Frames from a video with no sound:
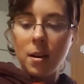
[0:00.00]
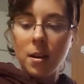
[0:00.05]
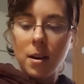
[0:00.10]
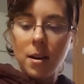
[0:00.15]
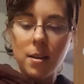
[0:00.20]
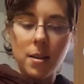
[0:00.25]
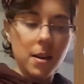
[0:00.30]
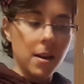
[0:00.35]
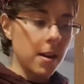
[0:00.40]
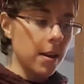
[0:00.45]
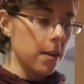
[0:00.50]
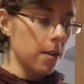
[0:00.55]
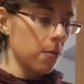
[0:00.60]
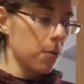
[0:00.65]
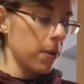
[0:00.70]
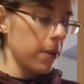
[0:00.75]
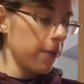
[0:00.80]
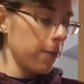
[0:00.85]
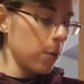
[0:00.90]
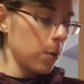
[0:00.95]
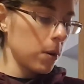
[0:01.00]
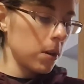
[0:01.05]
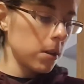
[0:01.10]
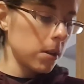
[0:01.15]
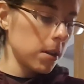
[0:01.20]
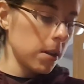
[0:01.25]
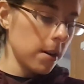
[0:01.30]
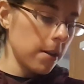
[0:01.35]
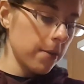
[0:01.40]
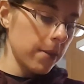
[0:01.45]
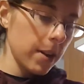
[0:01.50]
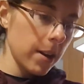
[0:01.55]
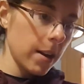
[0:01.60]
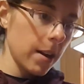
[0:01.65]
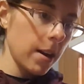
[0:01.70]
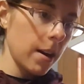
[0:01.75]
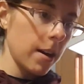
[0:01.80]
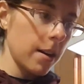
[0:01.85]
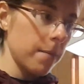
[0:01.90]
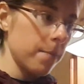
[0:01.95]
And then 3/4 of a
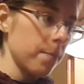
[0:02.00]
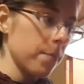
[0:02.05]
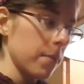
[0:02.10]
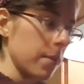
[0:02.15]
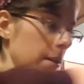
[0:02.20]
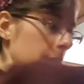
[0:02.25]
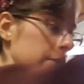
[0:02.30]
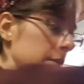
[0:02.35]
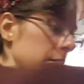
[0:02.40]
cup of